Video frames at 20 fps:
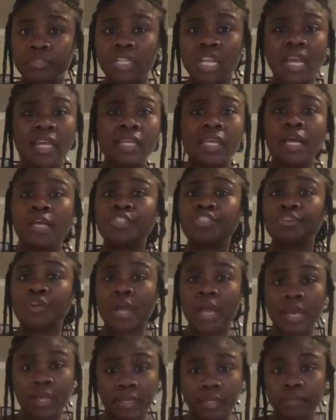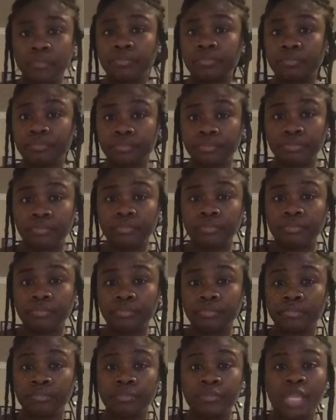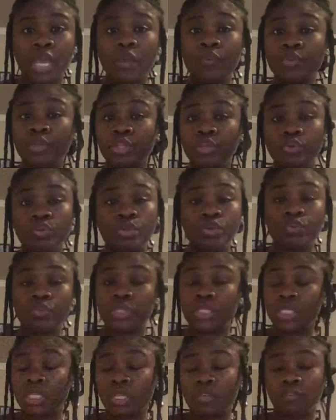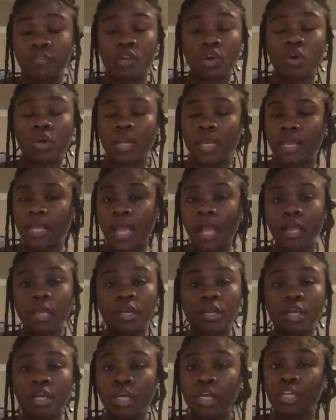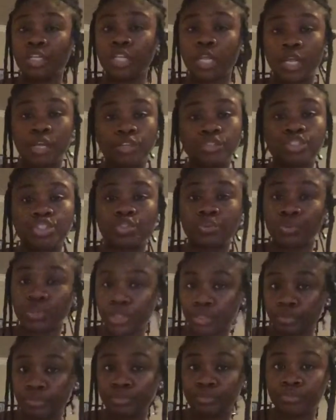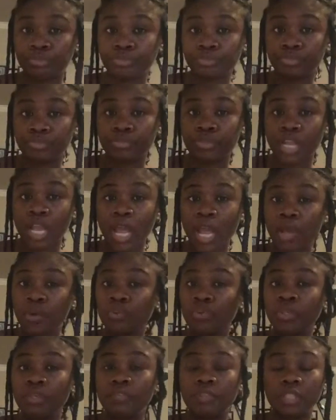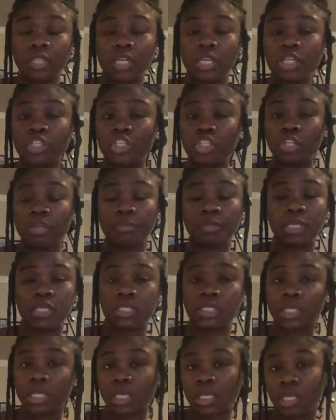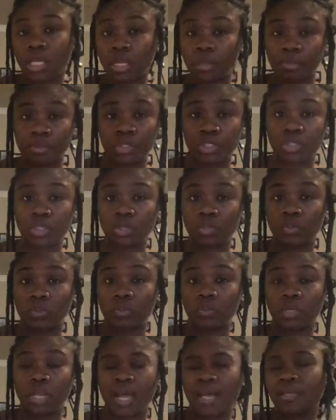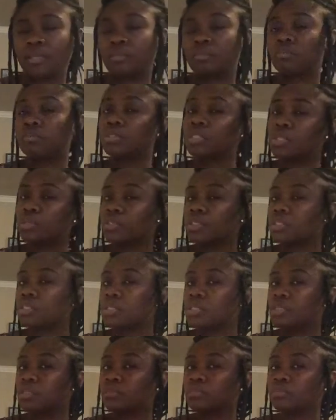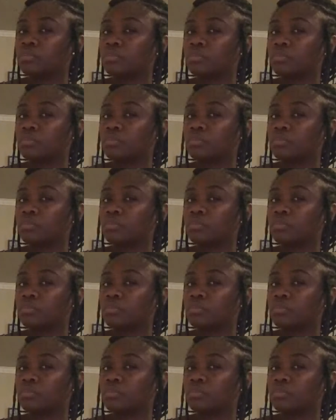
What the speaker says: Like, y'all tried it. That reunion wasn't even all that. Y'all could have cut it down short. I don't even think it should have been a second episode. Like, seriously?